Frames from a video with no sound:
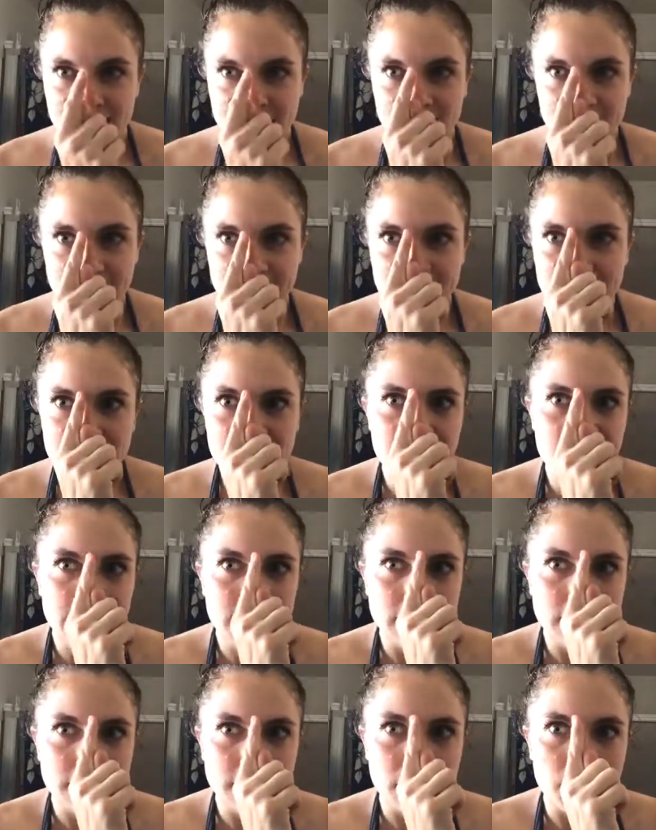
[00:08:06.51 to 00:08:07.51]
have like
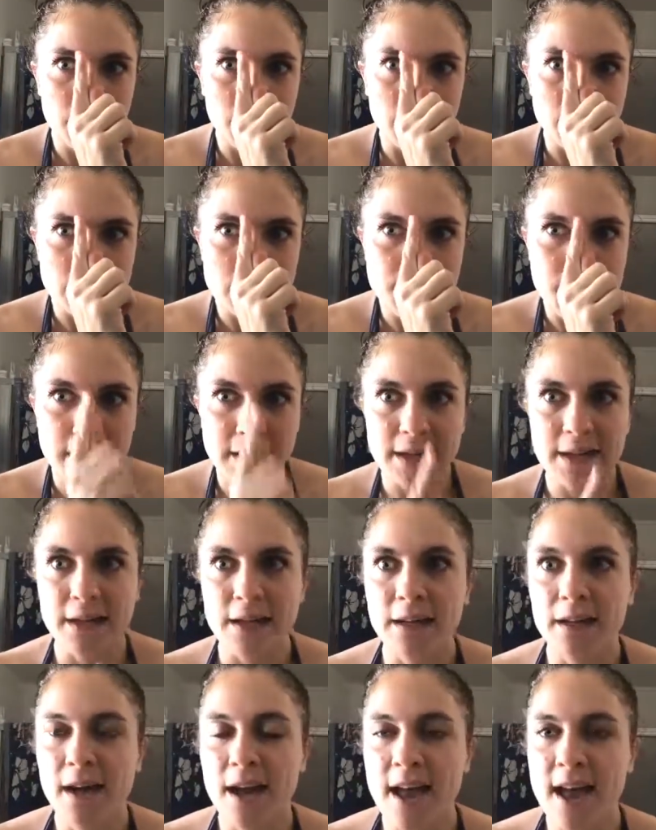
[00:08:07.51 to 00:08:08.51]
a little bald spot
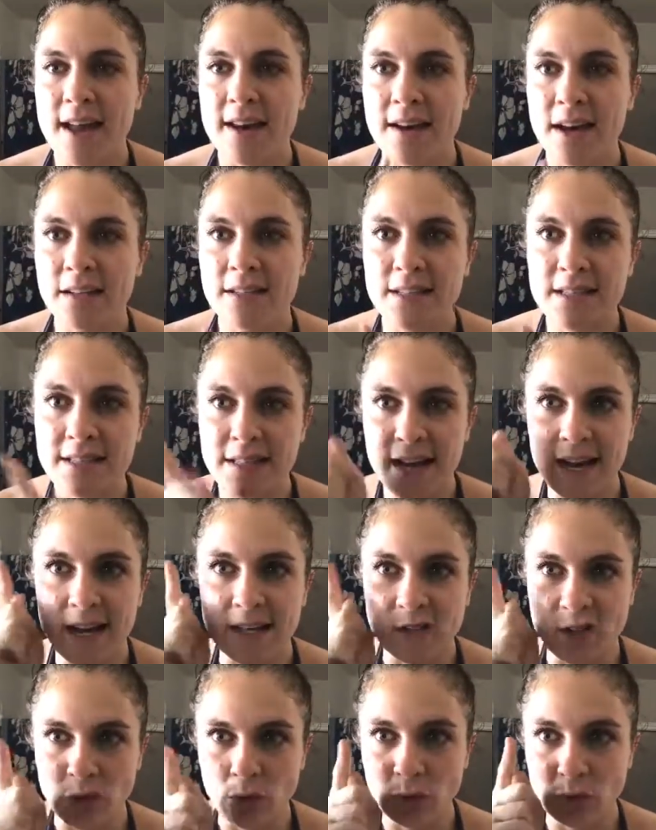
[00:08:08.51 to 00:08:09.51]
here, and not to say I
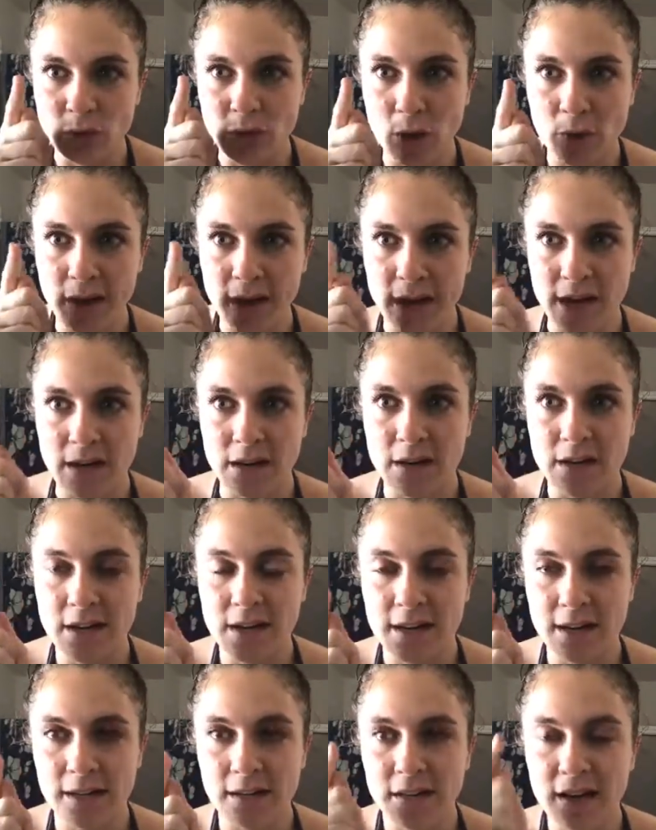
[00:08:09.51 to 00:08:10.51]
don't grow hair
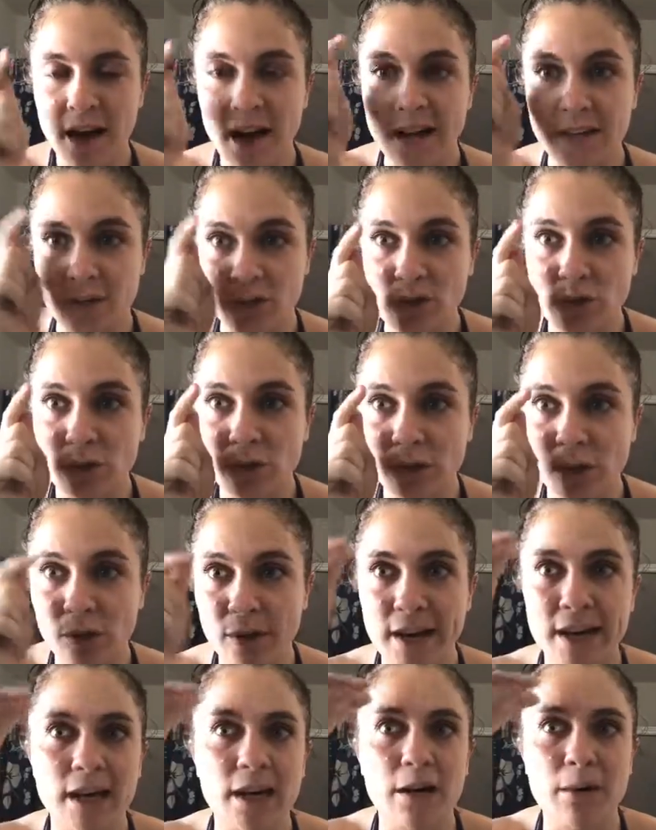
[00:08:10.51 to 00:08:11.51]
here, I do grow
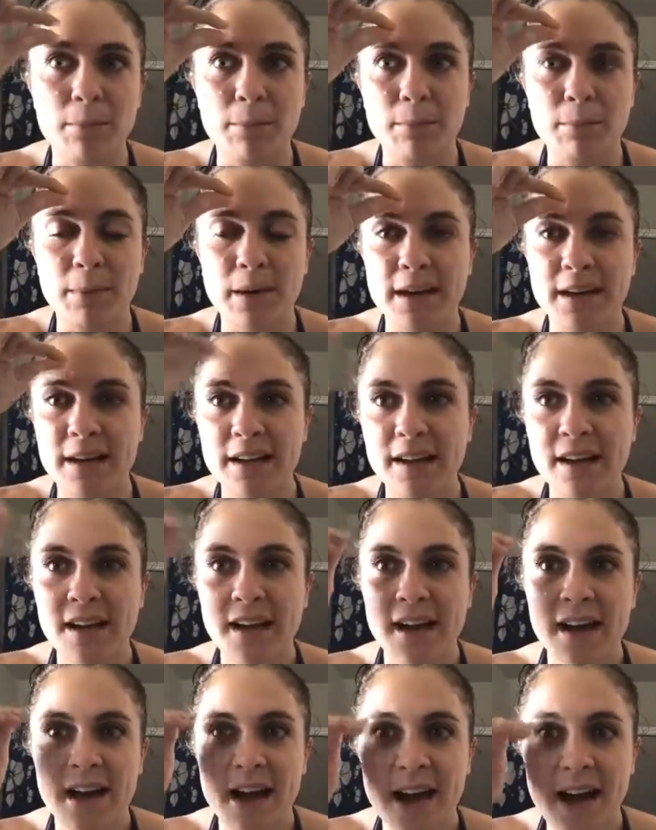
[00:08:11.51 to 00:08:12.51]
hair, but
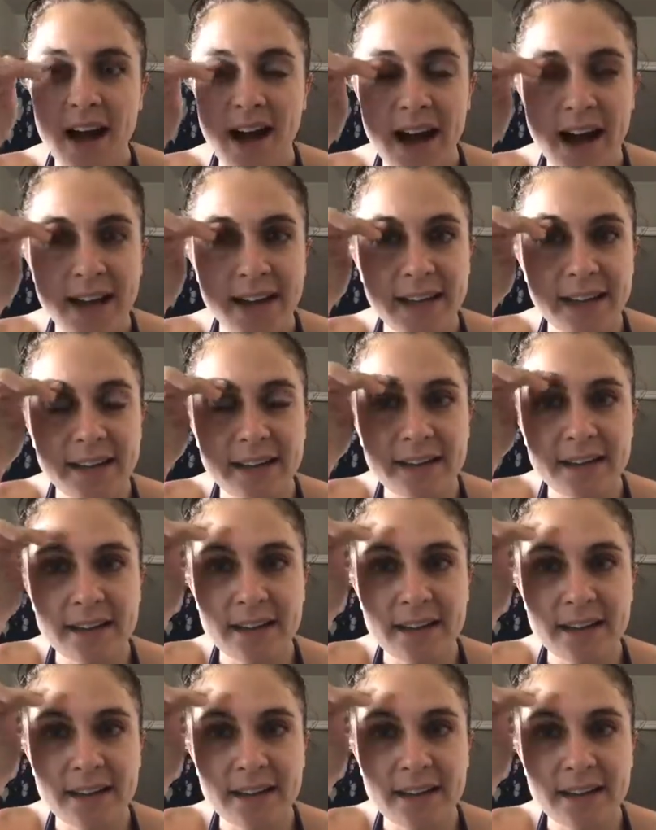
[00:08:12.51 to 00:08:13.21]
I